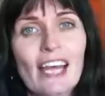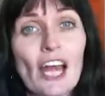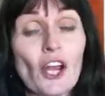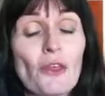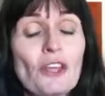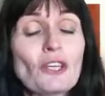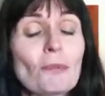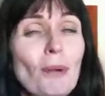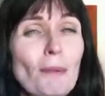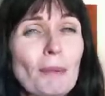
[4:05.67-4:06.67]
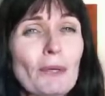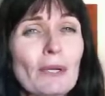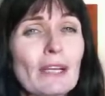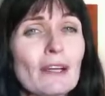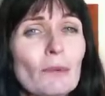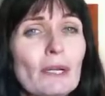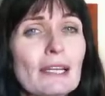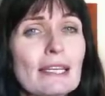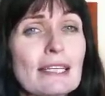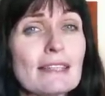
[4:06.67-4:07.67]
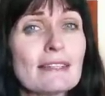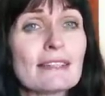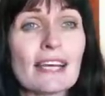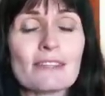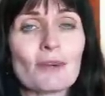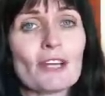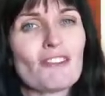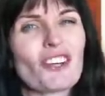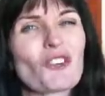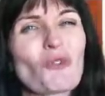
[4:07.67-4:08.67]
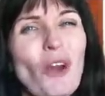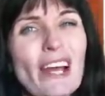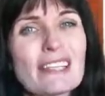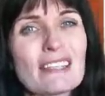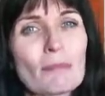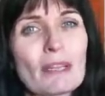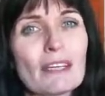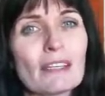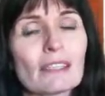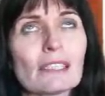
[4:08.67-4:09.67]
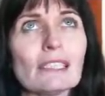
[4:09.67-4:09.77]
and I think you probably already know what it is. That's right, you've got to write something.